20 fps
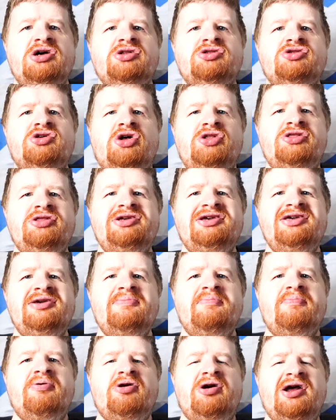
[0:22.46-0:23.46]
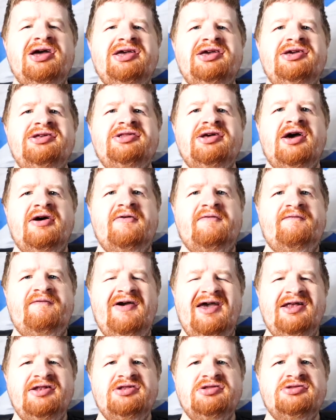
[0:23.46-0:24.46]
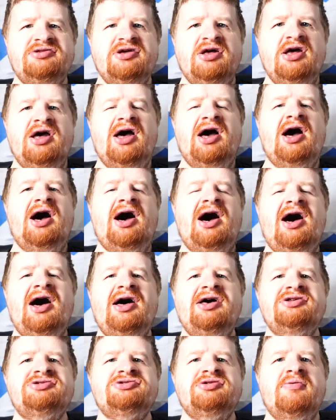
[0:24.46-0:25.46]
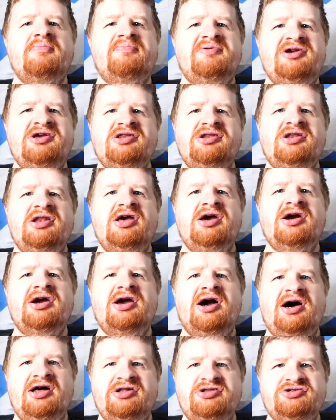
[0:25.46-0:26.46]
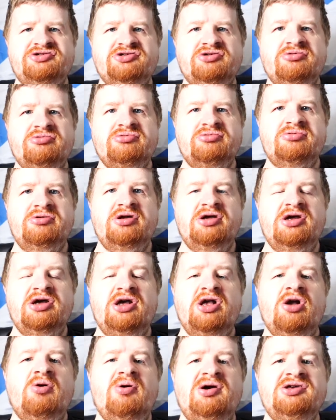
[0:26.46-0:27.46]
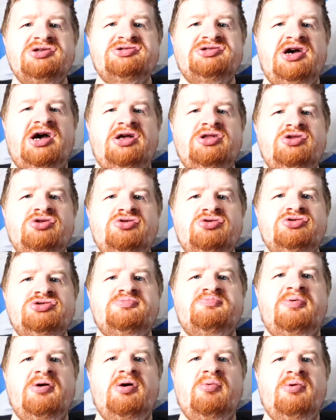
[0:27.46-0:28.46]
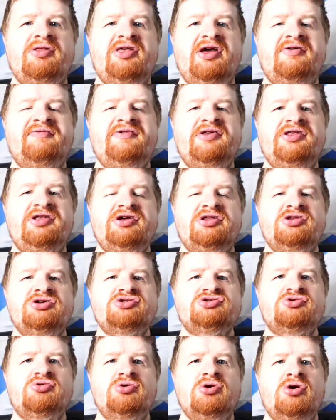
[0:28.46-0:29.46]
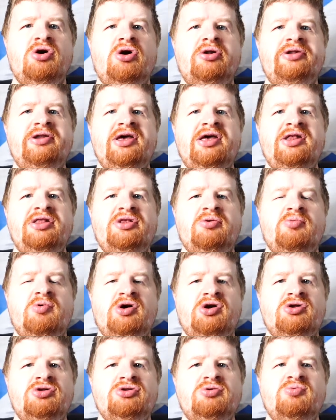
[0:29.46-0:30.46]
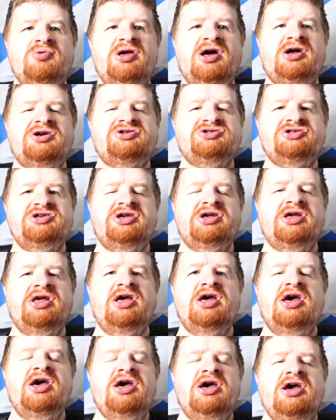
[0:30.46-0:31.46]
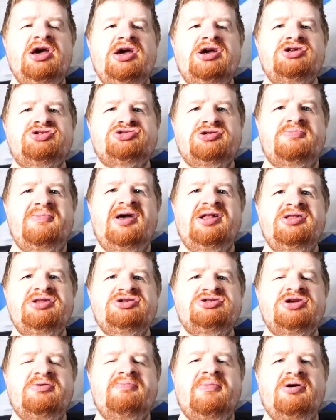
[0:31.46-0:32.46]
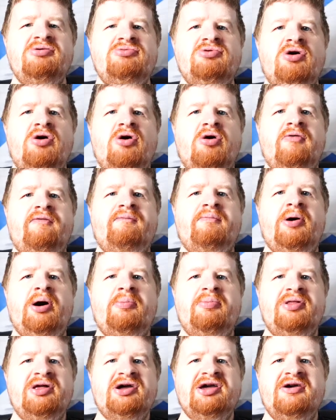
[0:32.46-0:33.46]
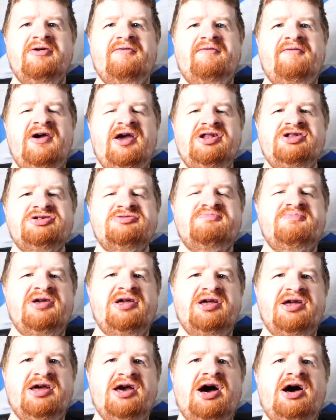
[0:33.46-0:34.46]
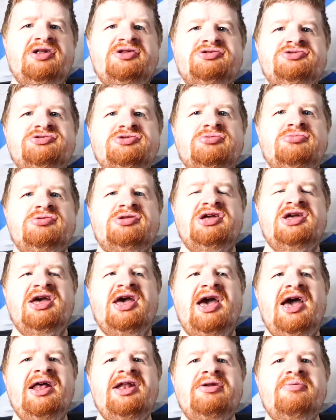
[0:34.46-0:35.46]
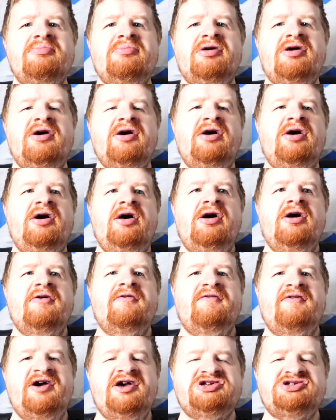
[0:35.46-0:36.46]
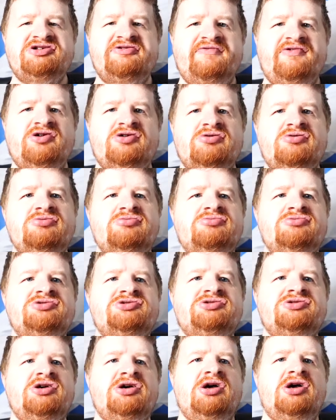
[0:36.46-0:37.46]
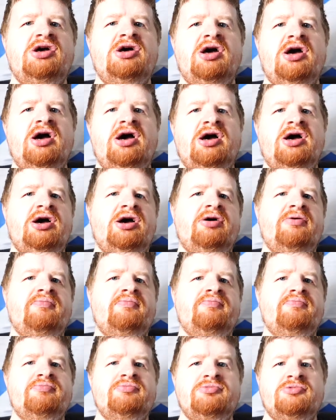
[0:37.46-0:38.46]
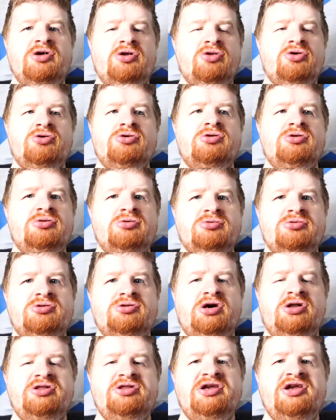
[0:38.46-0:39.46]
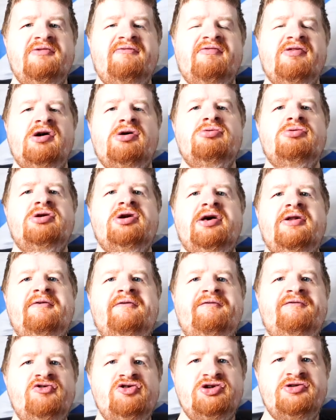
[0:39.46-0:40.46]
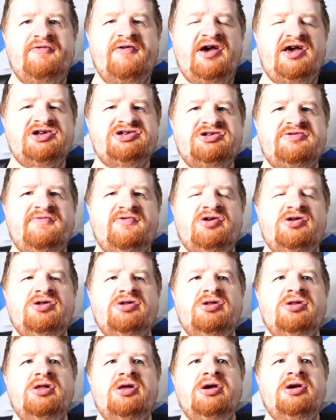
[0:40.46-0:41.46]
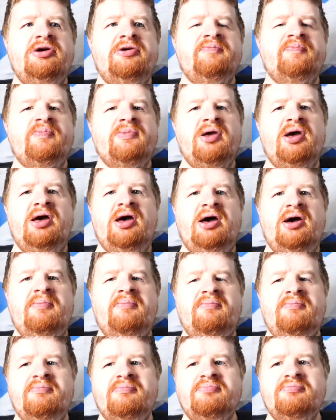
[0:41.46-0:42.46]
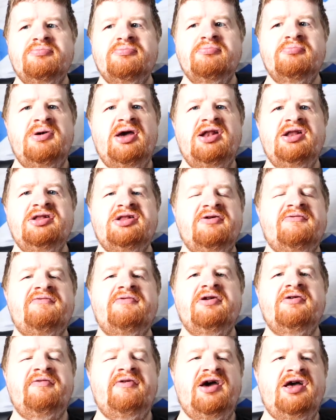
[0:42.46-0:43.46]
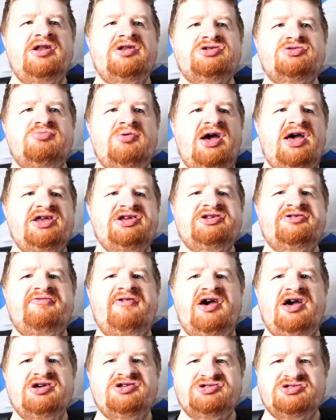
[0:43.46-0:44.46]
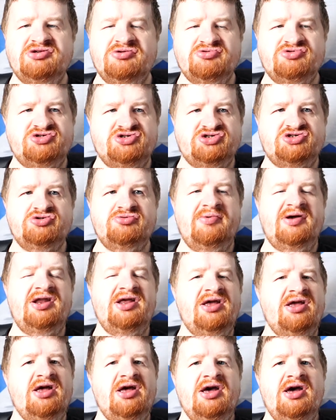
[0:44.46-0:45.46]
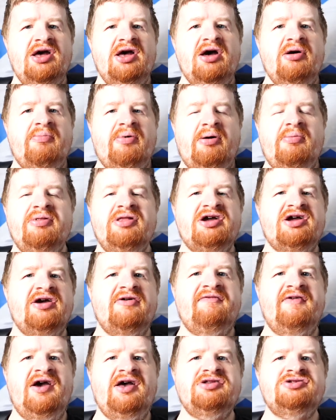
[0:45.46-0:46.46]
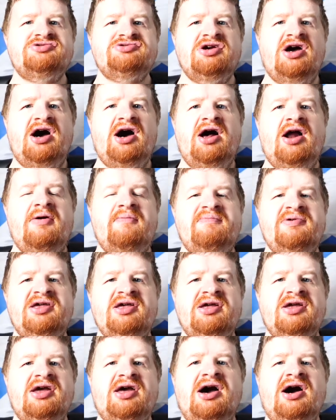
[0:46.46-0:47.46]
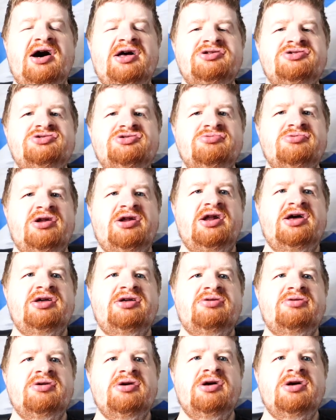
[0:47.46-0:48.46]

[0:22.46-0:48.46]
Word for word: Dundee Pride event has been cancelled. Quite sad news, but with everything that's going on in the world, we are seeing a tremendous amount of public events being cancelled. The Edinburgh festivals, uh, the local Dundee Flower and Food Festival, um, many different events, Westfest, just so many public events are being cancelled and I